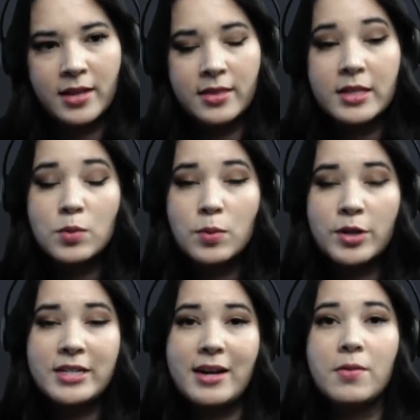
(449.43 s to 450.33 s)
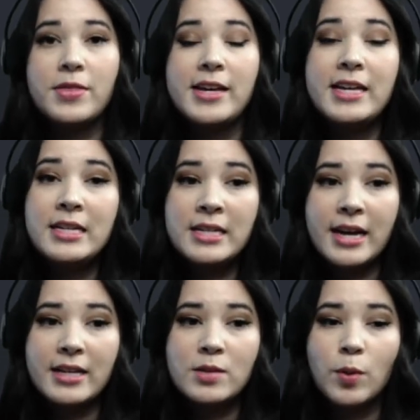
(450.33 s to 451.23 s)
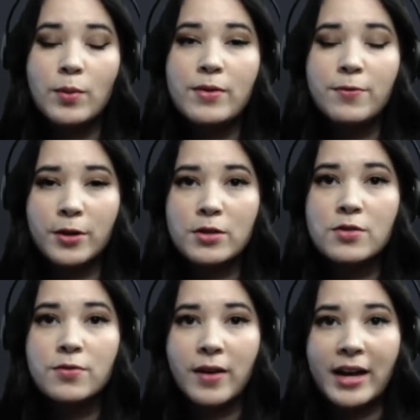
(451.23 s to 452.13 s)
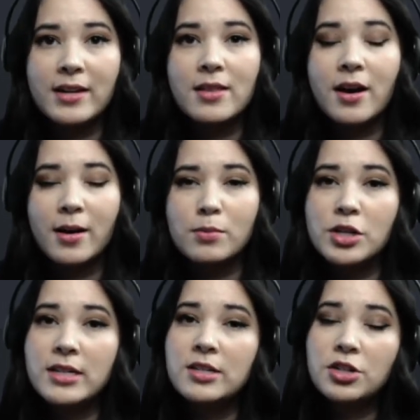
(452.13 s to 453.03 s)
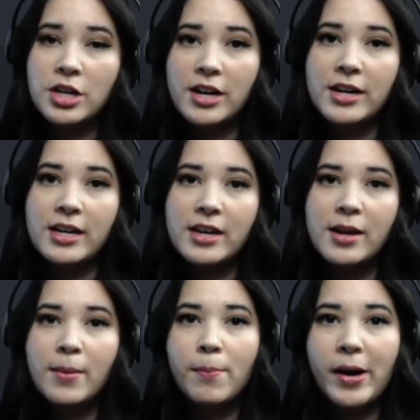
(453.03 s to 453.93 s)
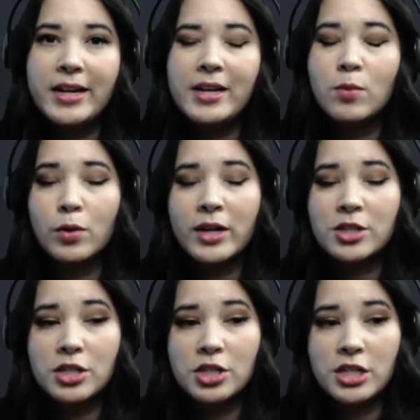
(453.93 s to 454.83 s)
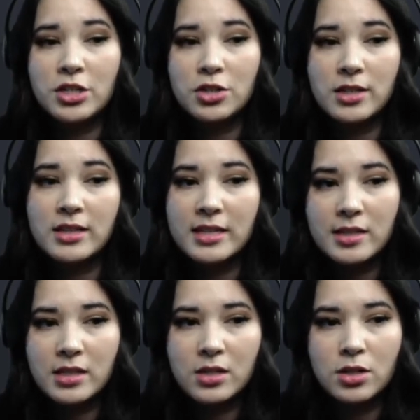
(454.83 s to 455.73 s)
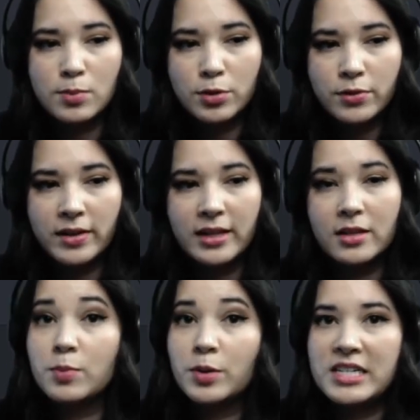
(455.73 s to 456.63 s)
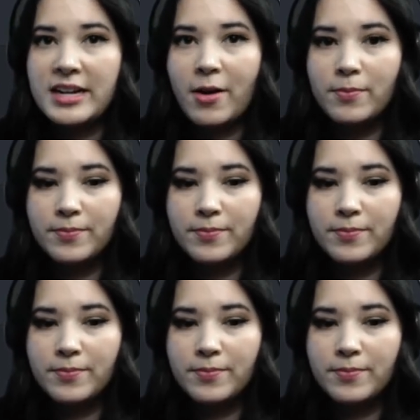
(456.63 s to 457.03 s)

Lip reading: This will print out the index where we first find the object cherry, but it won't actually change the list. And to prove it, let's print it out.